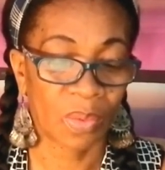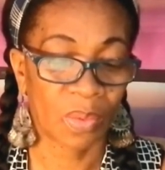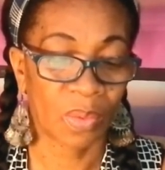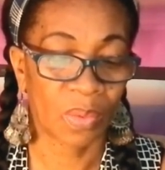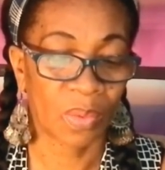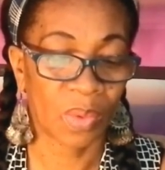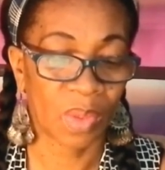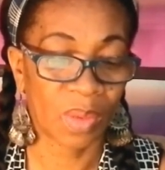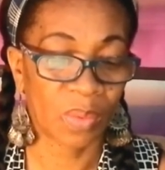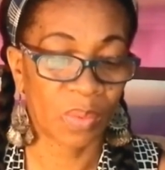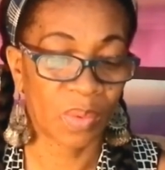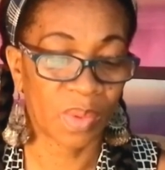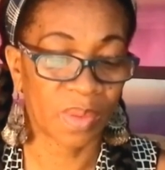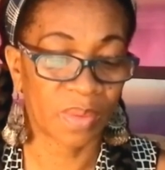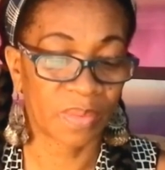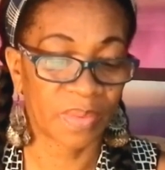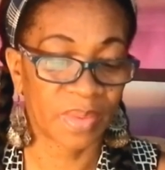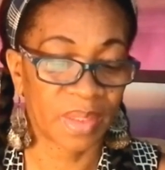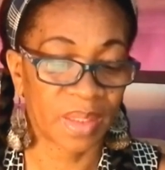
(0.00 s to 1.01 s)
what we're
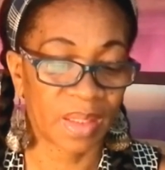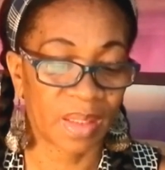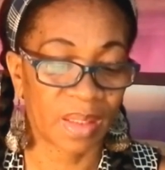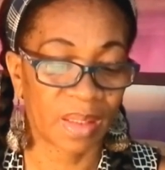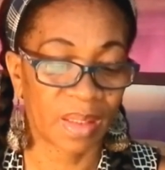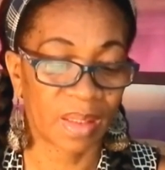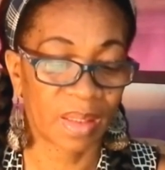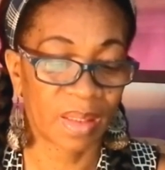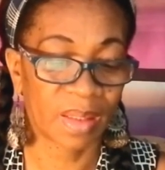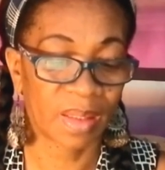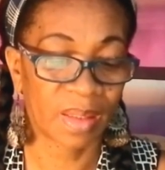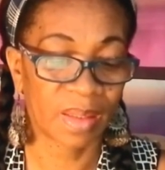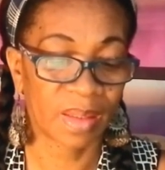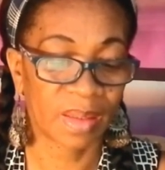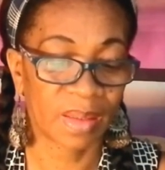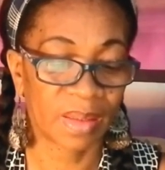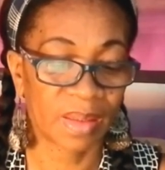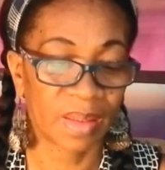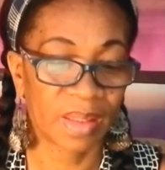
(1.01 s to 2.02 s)
really
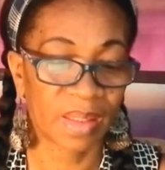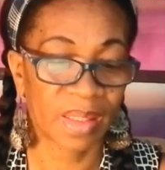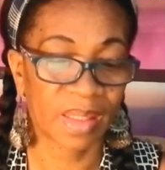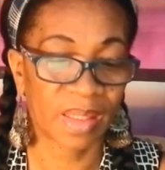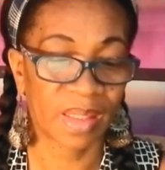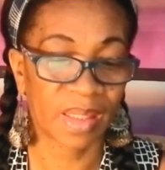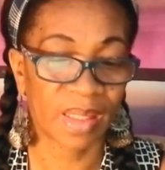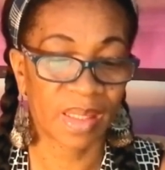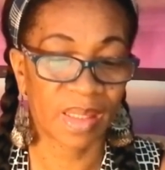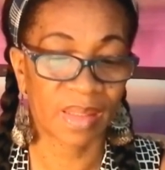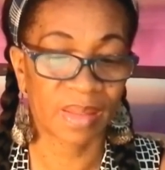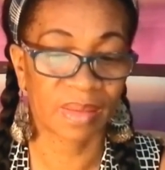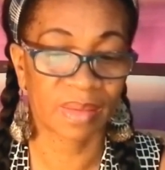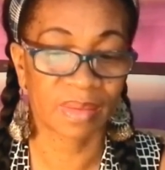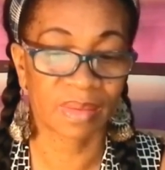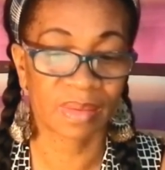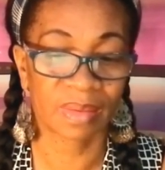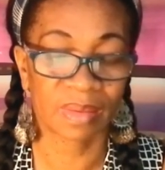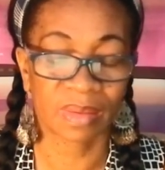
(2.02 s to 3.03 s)
looking at
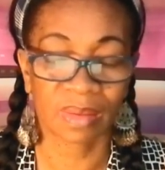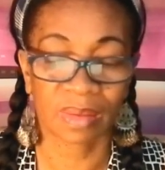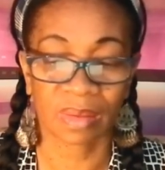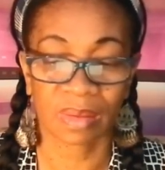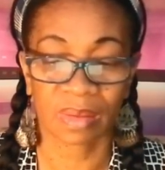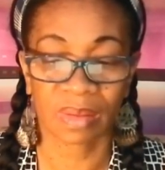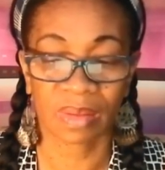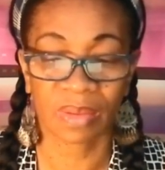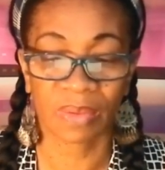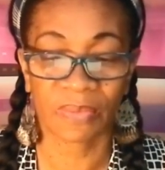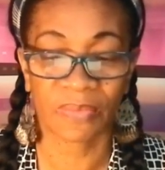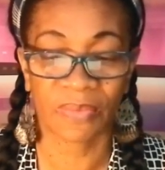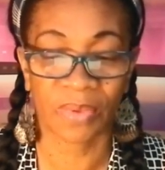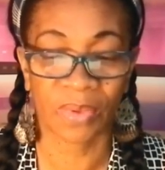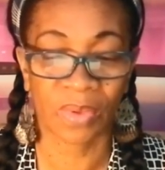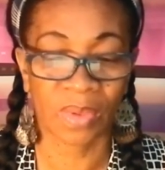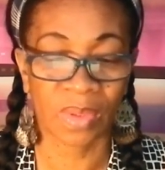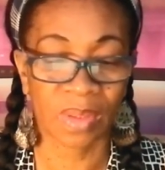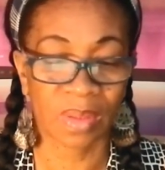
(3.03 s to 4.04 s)
so
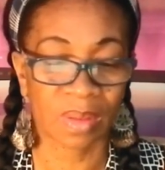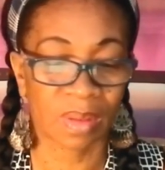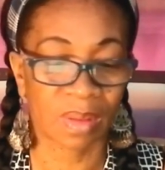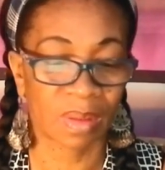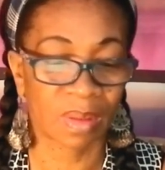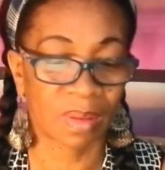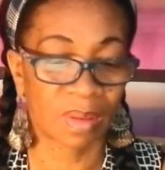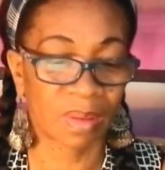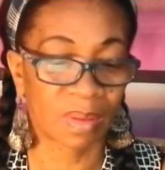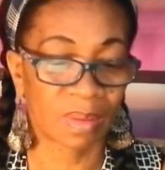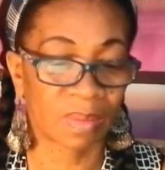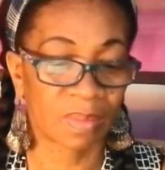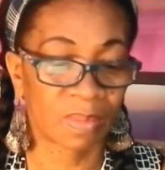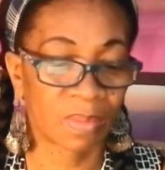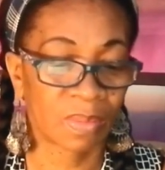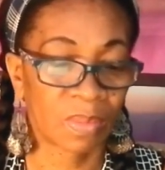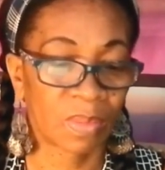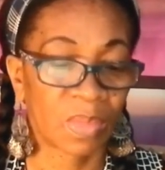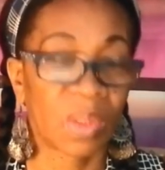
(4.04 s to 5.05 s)
far as
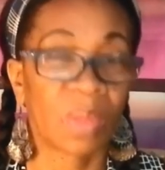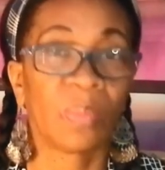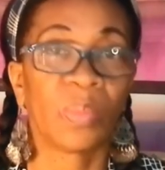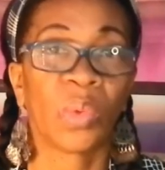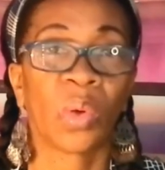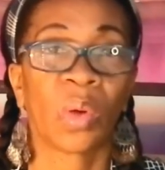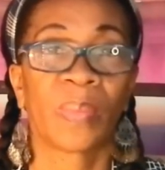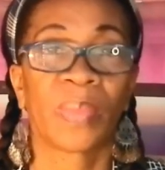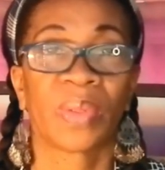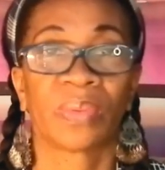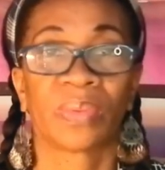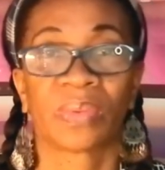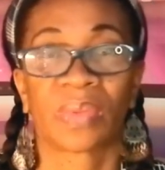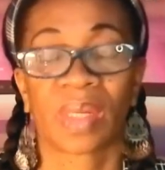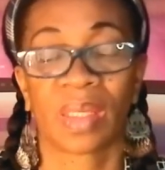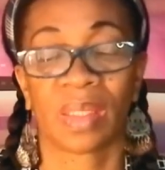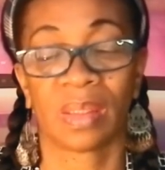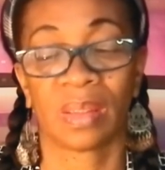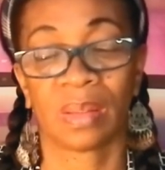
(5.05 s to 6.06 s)
the morbid
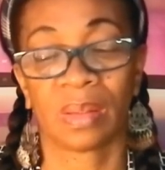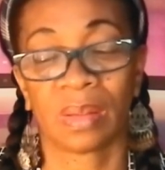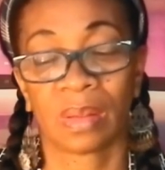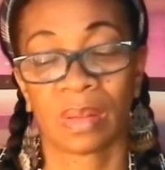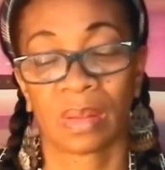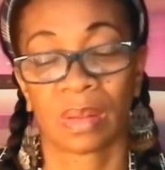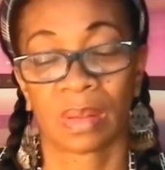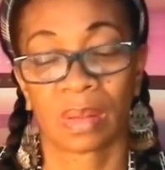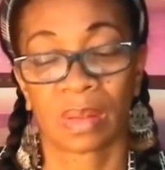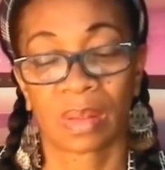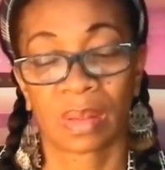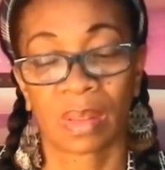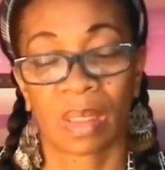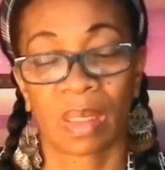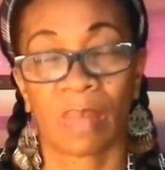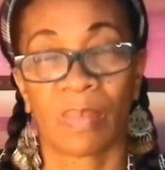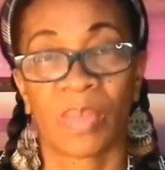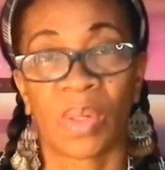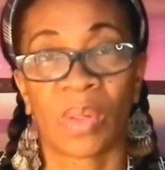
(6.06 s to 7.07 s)
rate
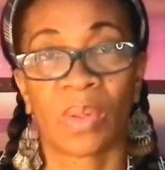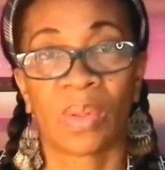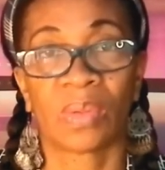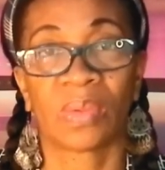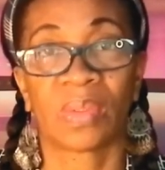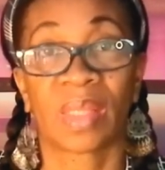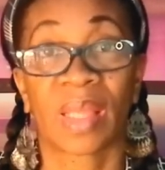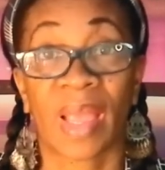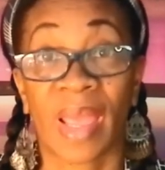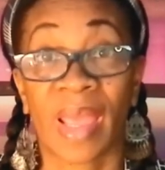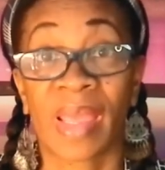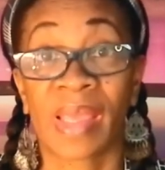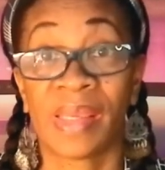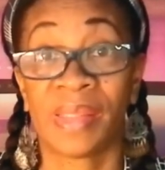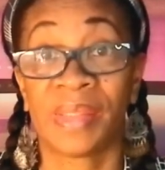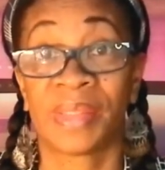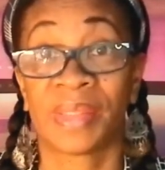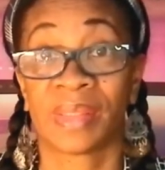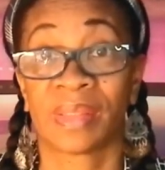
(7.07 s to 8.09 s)
among the
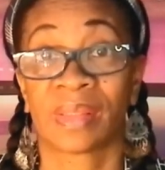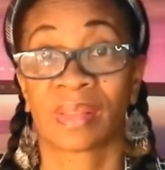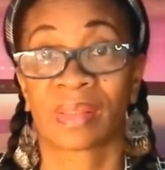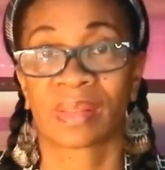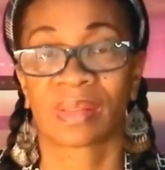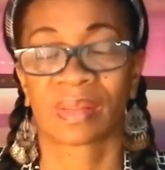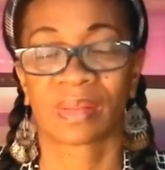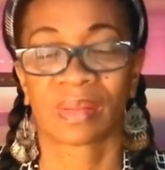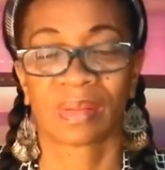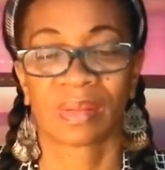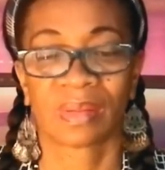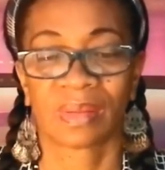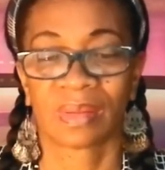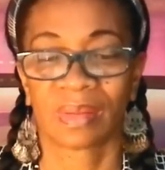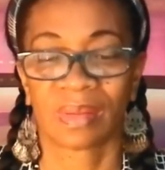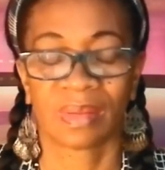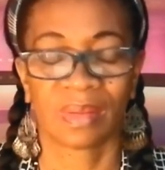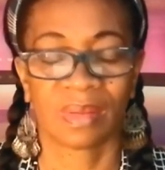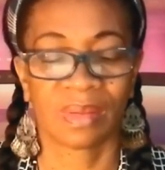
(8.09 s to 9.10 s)
ages,
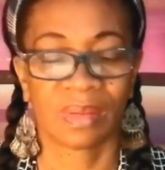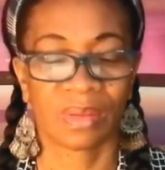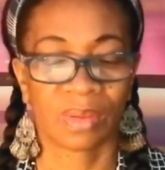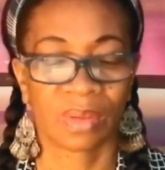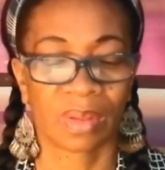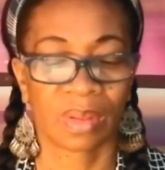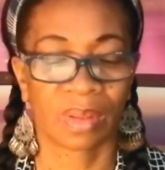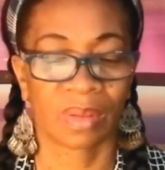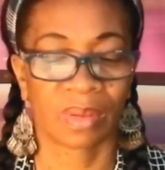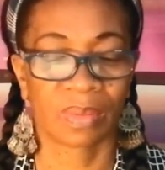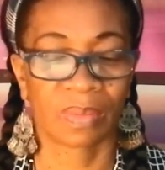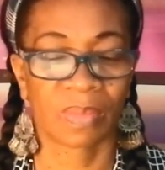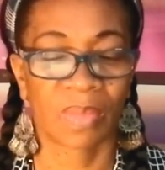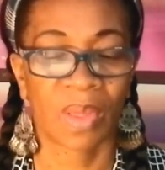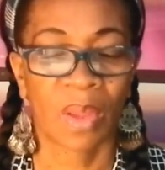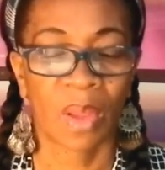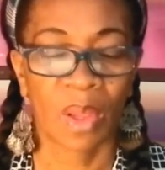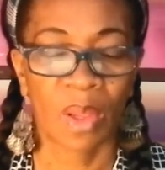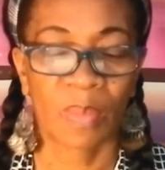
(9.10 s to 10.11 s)
you know.
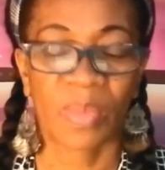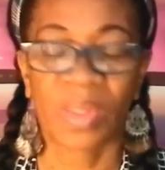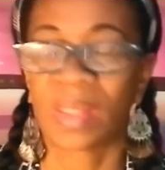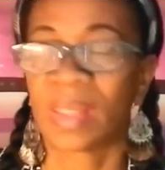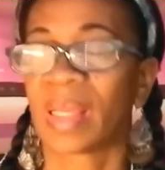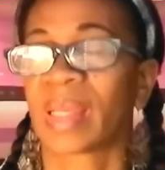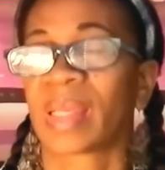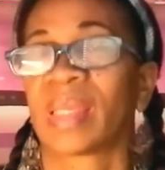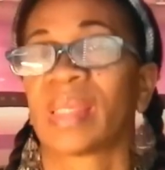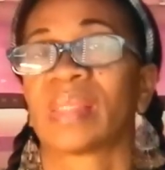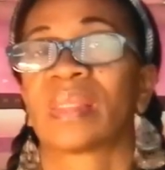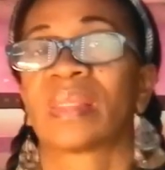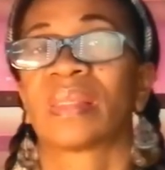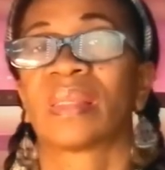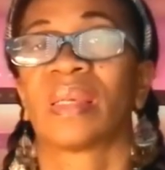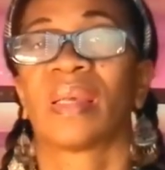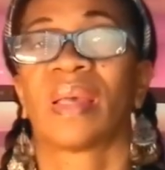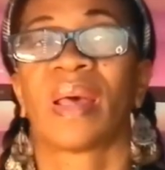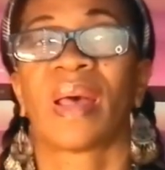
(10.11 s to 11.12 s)
But like I
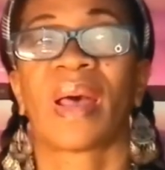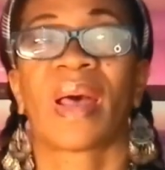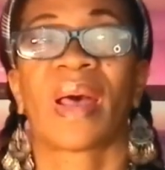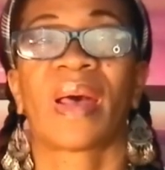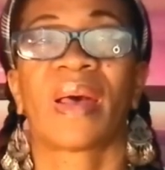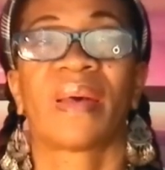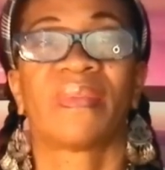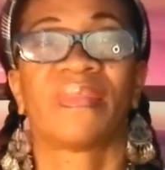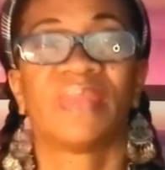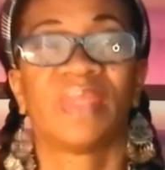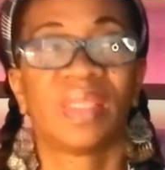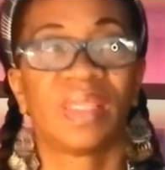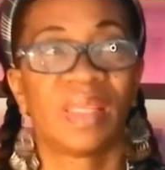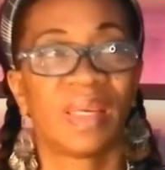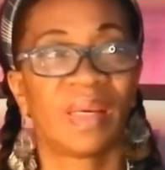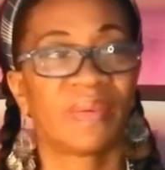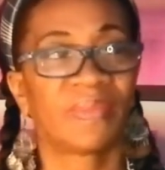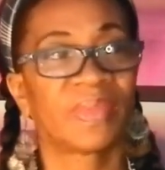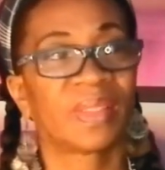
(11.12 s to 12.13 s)
said, I've
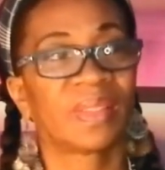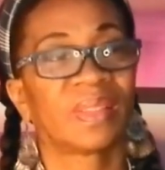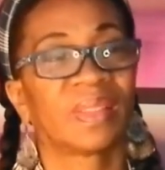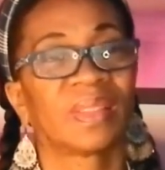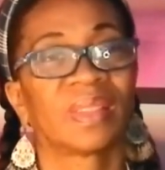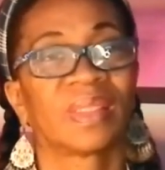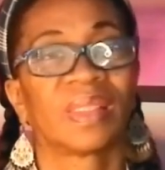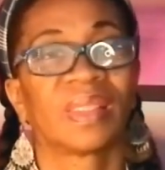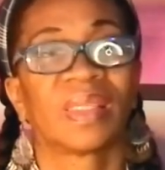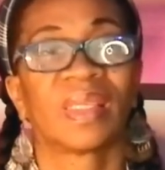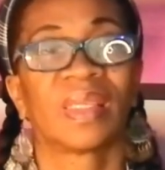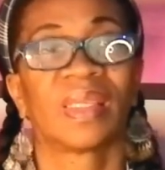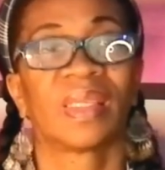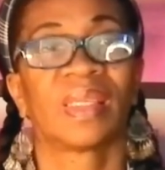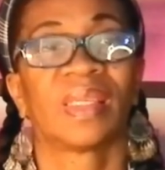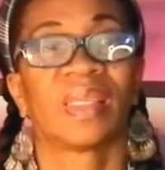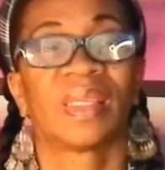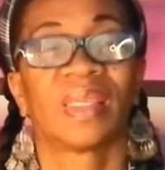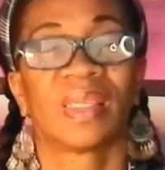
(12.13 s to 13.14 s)
never
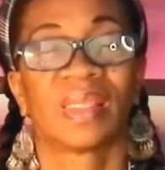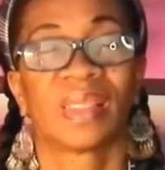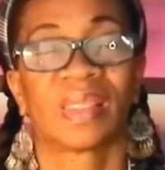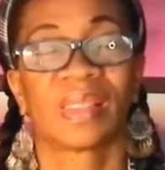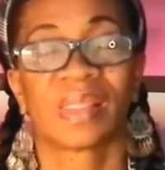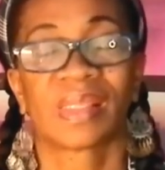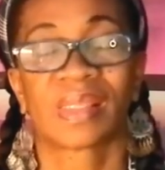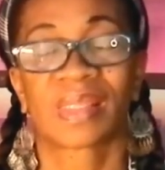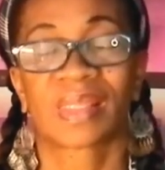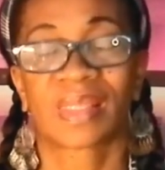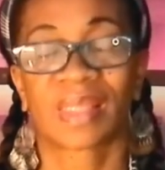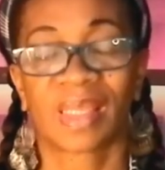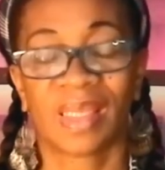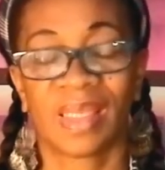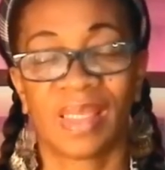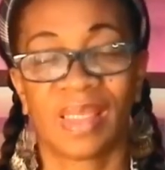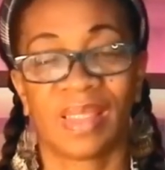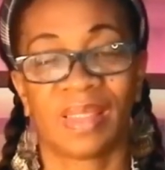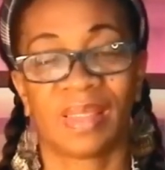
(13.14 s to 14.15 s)

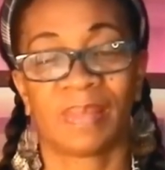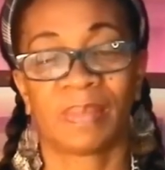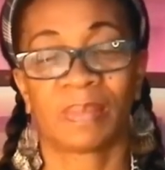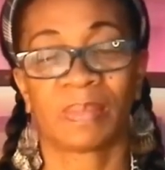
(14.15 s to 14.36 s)
seen